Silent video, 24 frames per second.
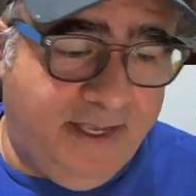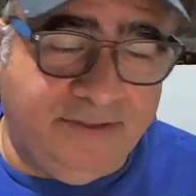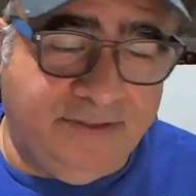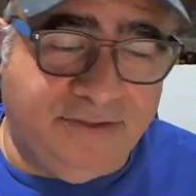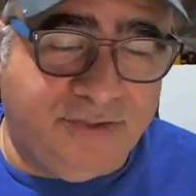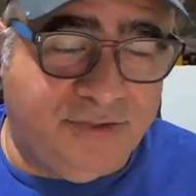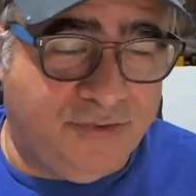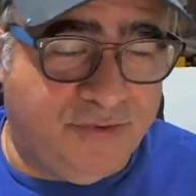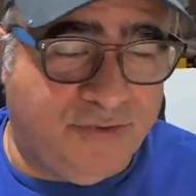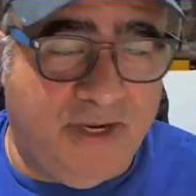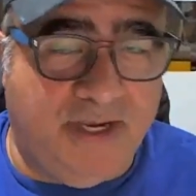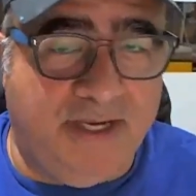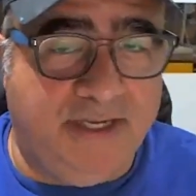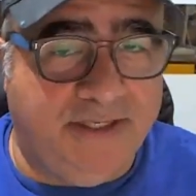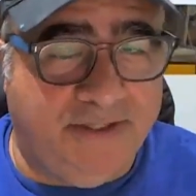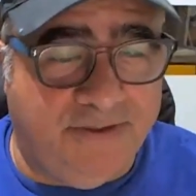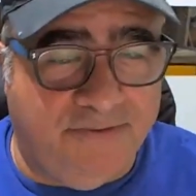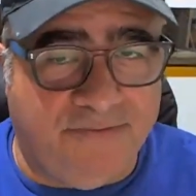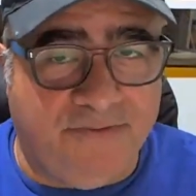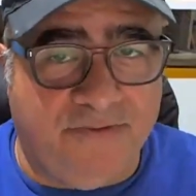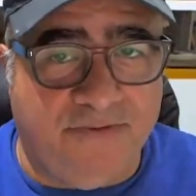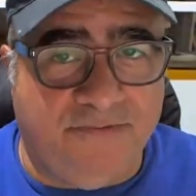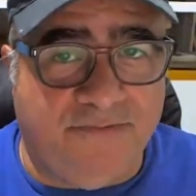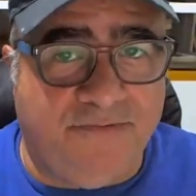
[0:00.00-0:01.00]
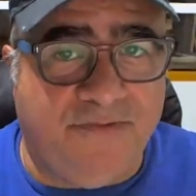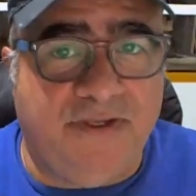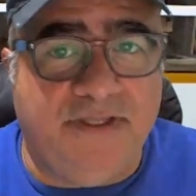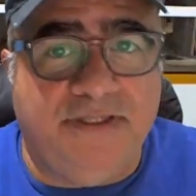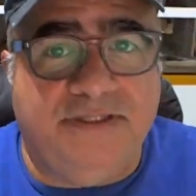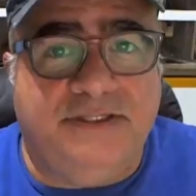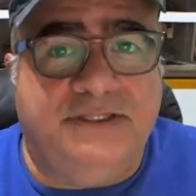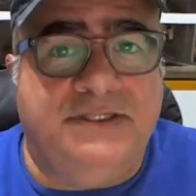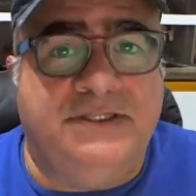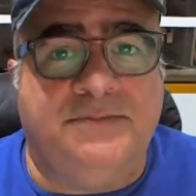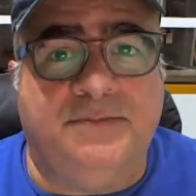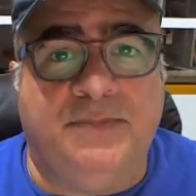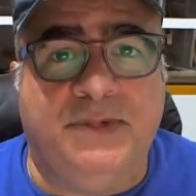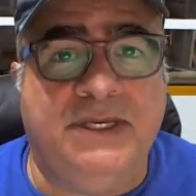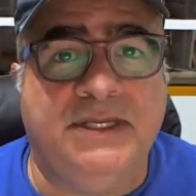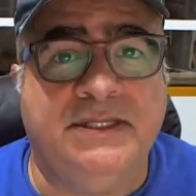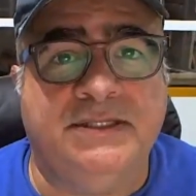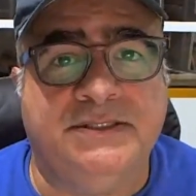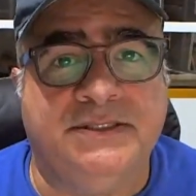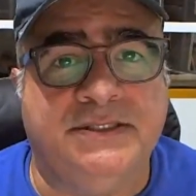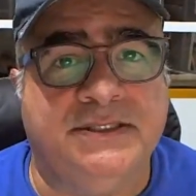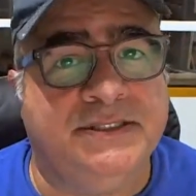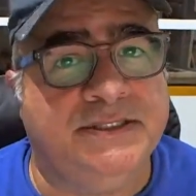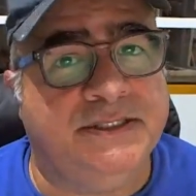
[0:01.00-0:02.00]
try different feeds and
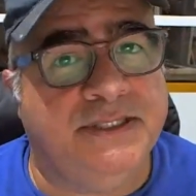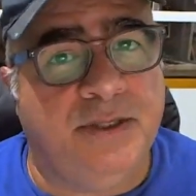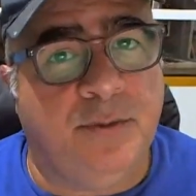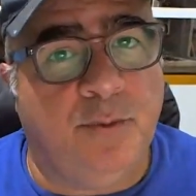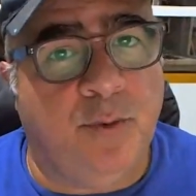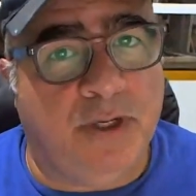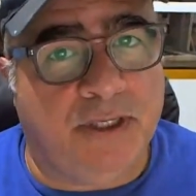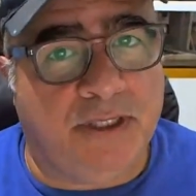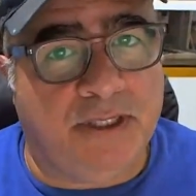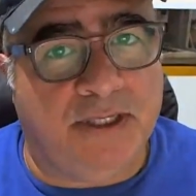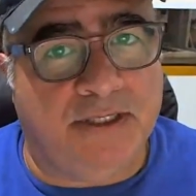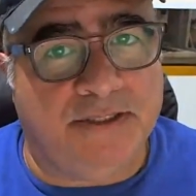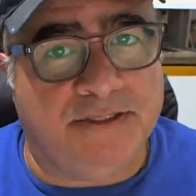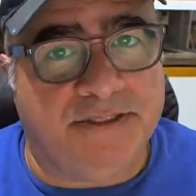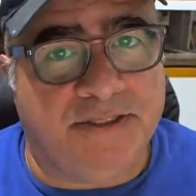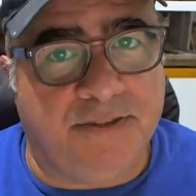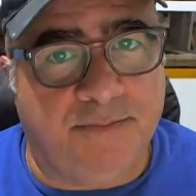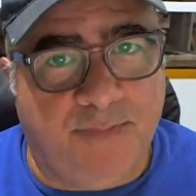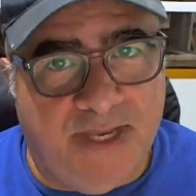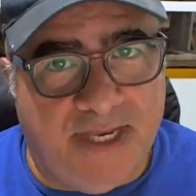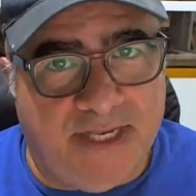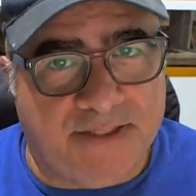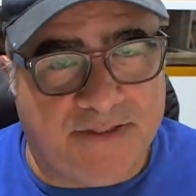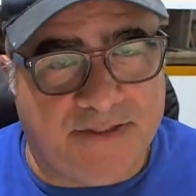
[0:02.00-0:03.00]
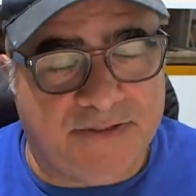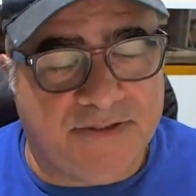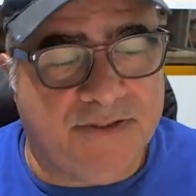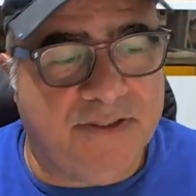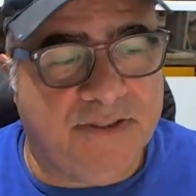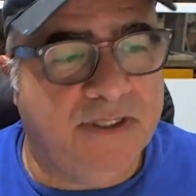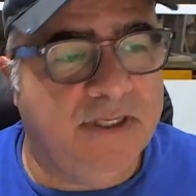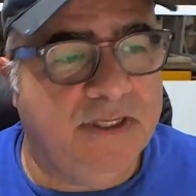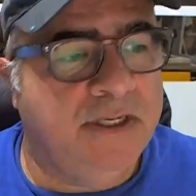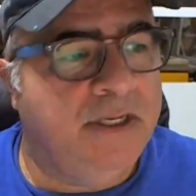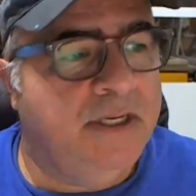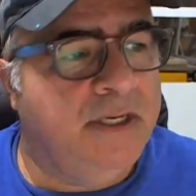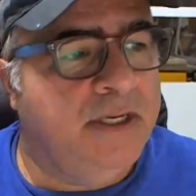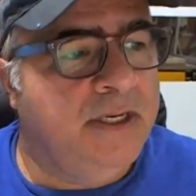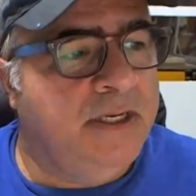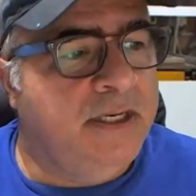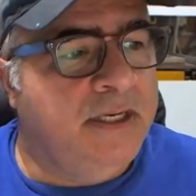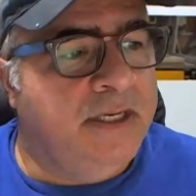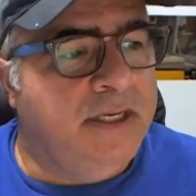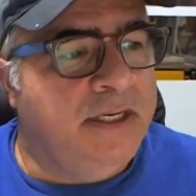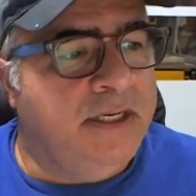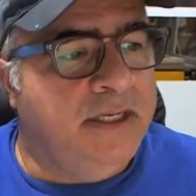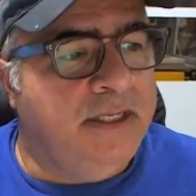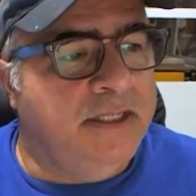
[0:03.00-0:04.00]
speeds to see what cuts the best.
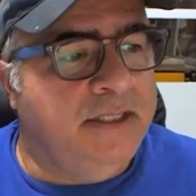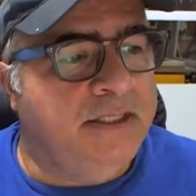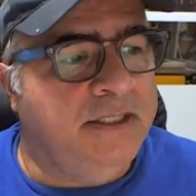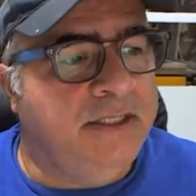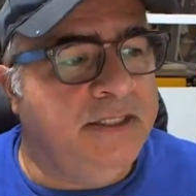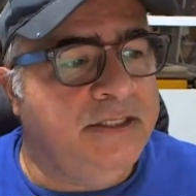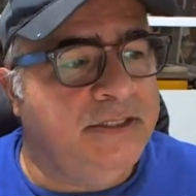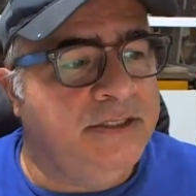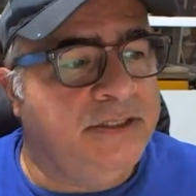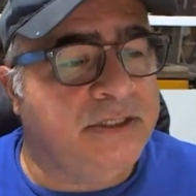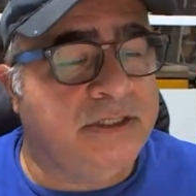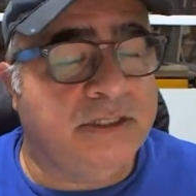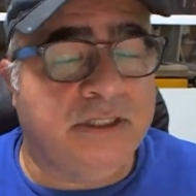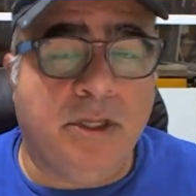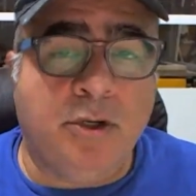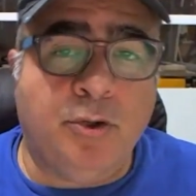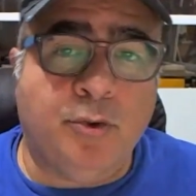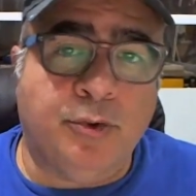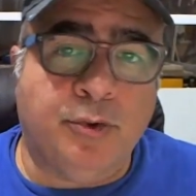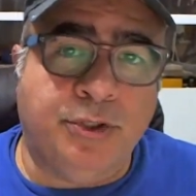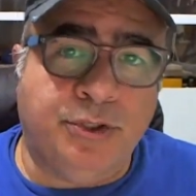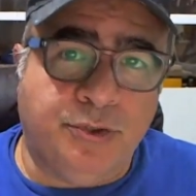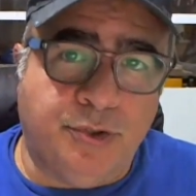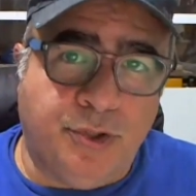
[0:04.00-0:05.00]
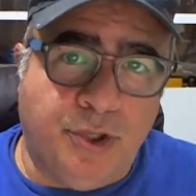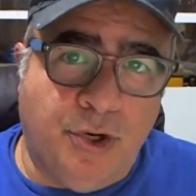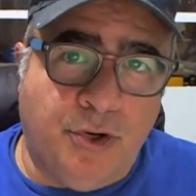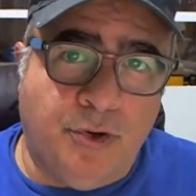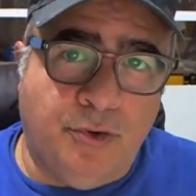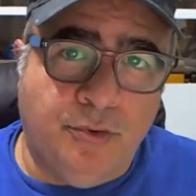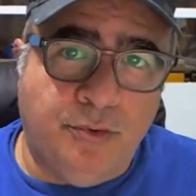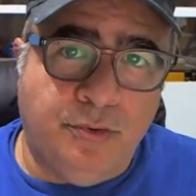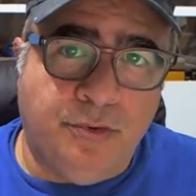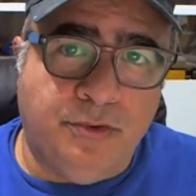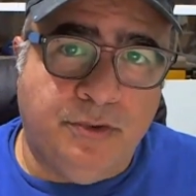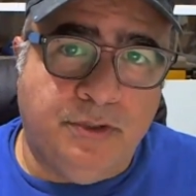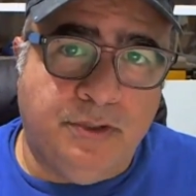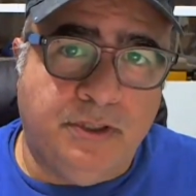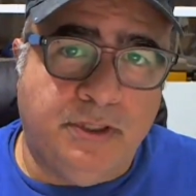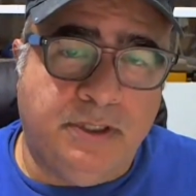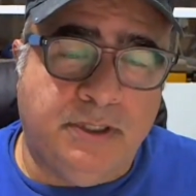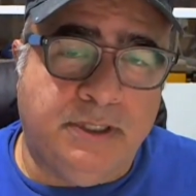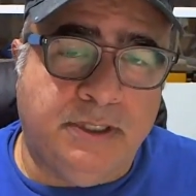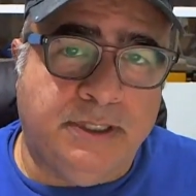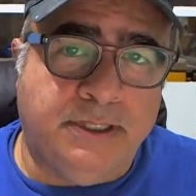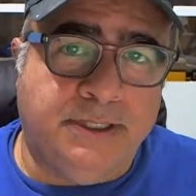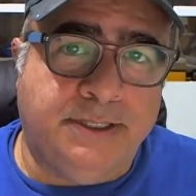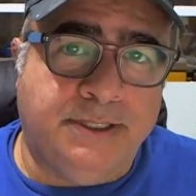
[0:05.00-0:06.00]
The slower you go
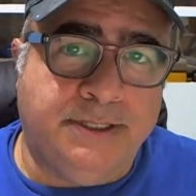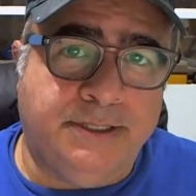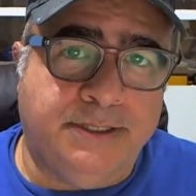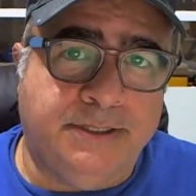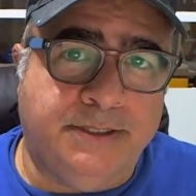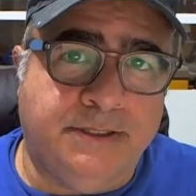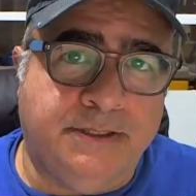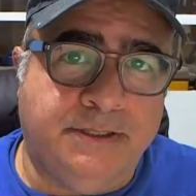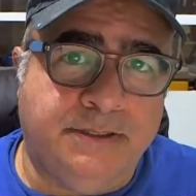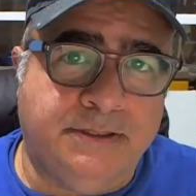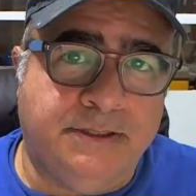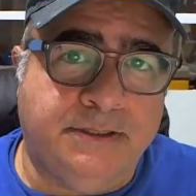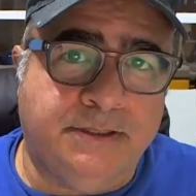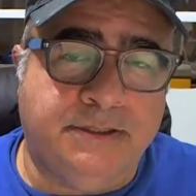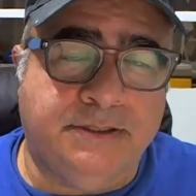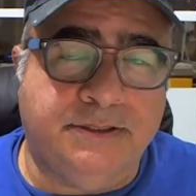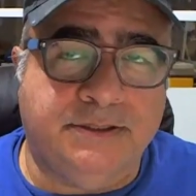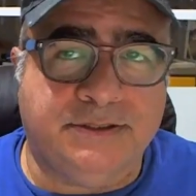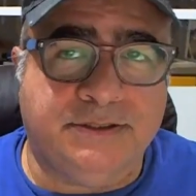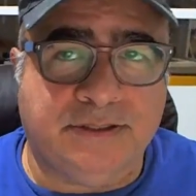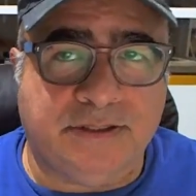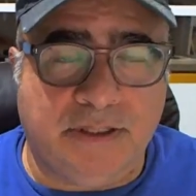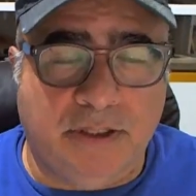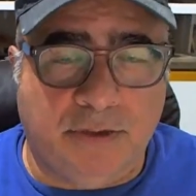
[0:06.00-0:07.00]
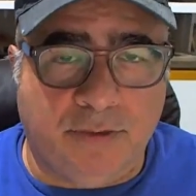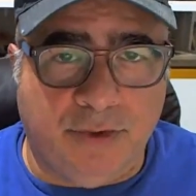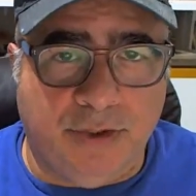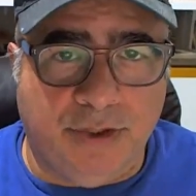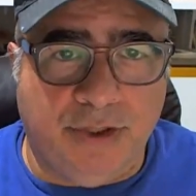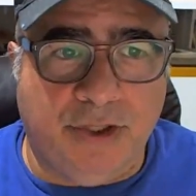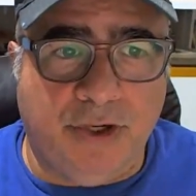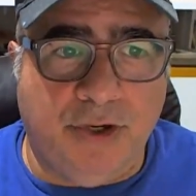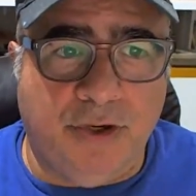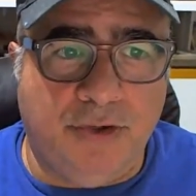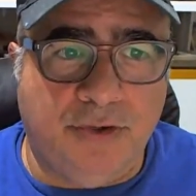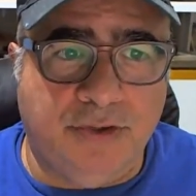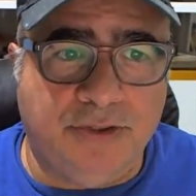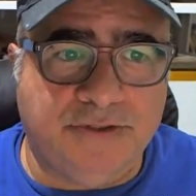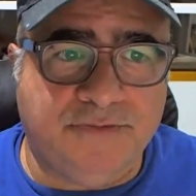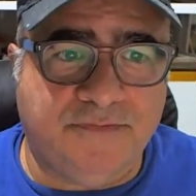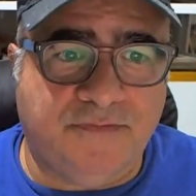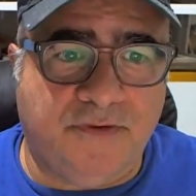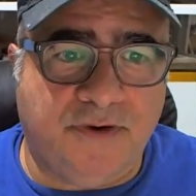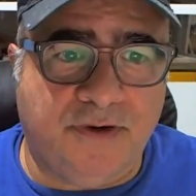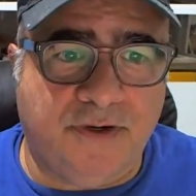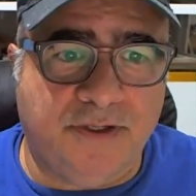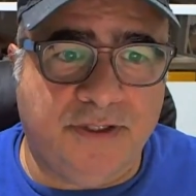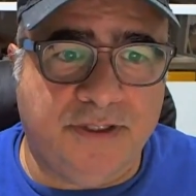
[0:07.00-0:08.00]
as
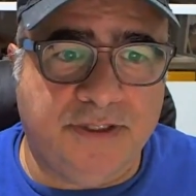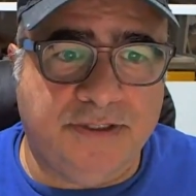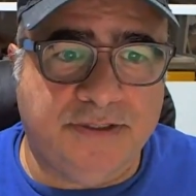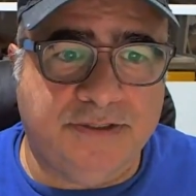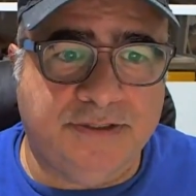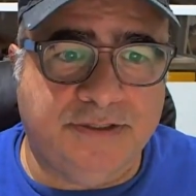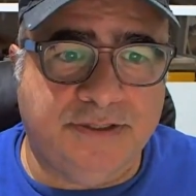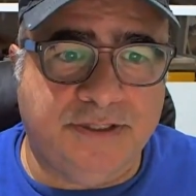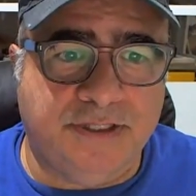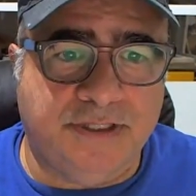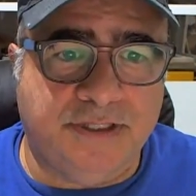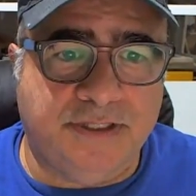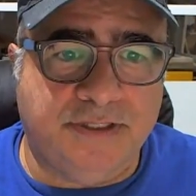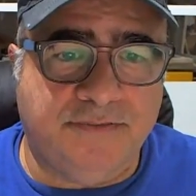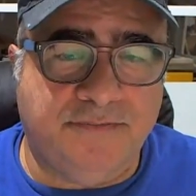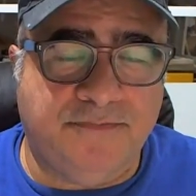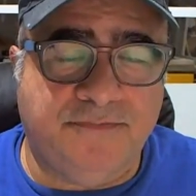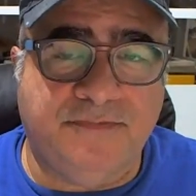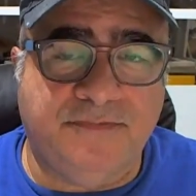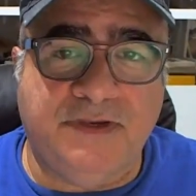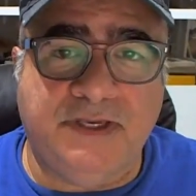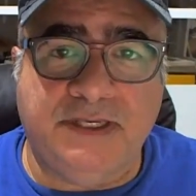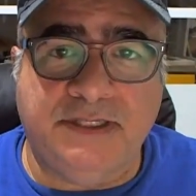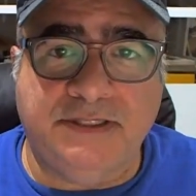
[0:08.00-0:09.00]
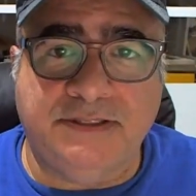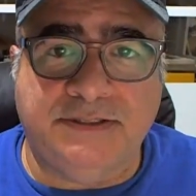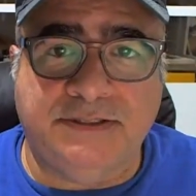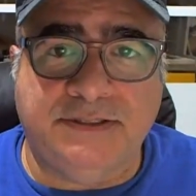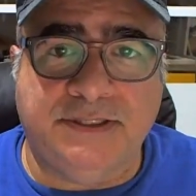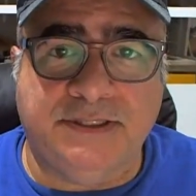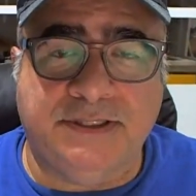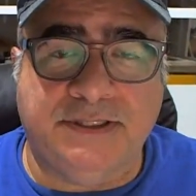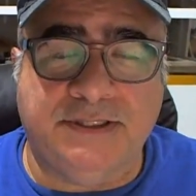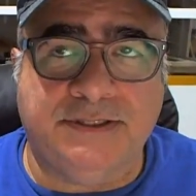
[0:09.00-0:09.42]
far as feeds.